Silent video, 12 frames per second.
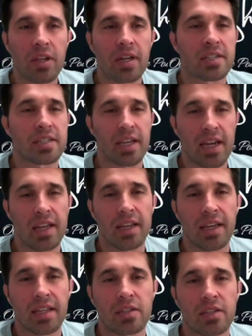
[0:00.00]
thing is again
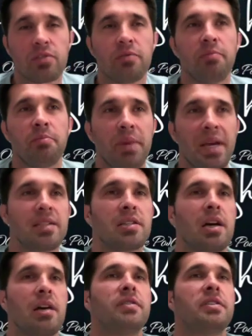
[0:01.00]
like based
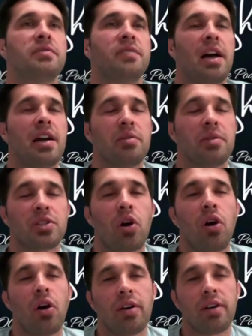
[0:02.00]
off his value, it's
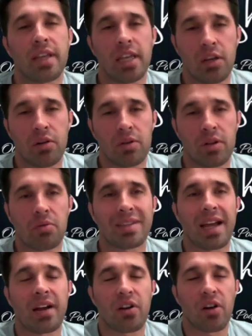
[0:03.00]
hard to equal it with
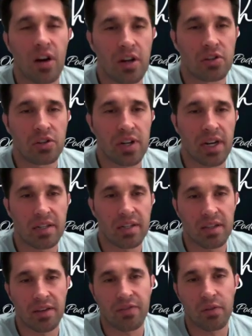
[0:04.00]
that
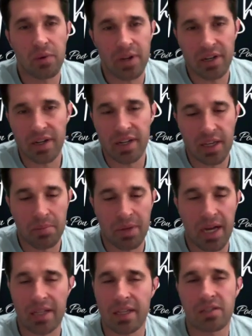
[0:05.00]
contract, like for what you're going to get
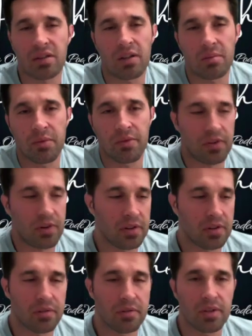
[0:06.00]
back. That's all I'm referring
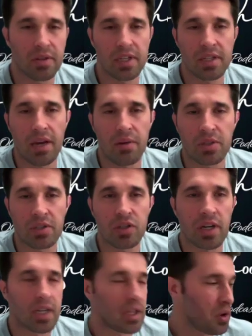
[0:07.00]
to. That I wasn't
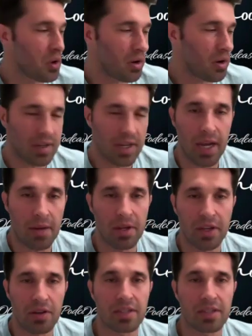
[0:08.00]
trying to give you a hard time. Like, you